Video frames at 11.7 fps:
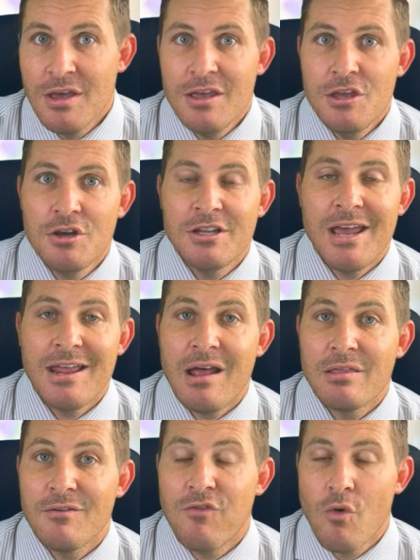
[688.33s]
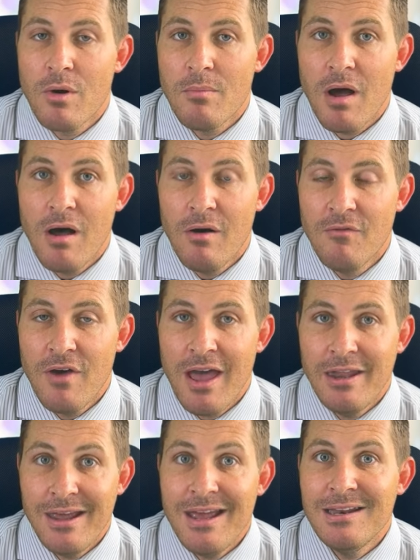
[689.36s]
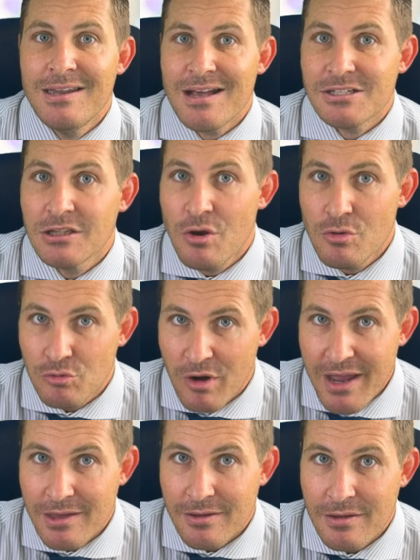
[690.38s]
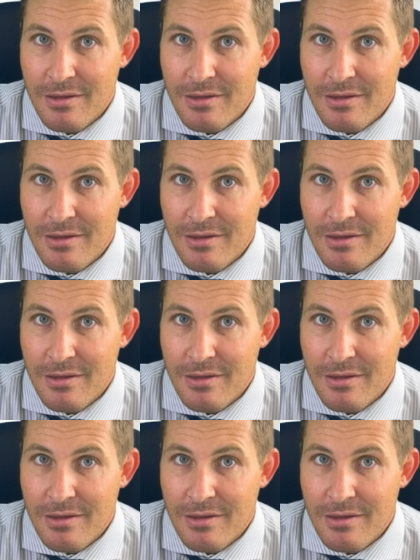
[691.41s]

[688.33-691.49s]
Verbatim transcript: You could take it out in the form of an index loan rate,